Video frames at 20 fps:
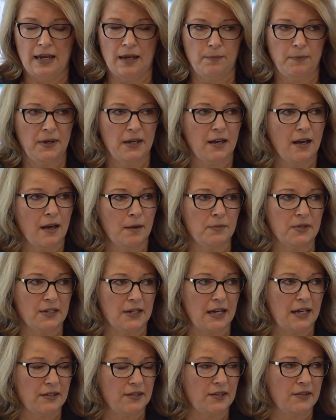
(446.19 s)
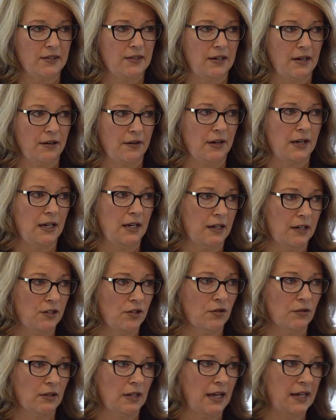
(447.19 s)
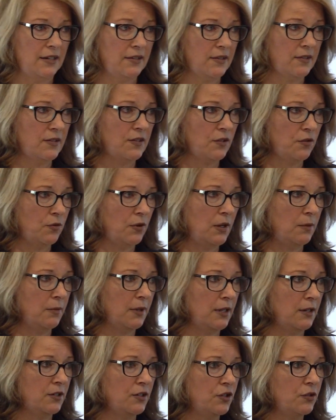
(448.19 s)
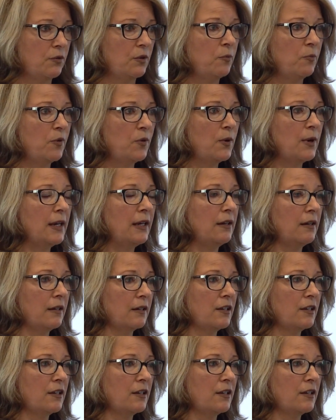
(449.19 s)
it becomes necessary in your license agreement to appoint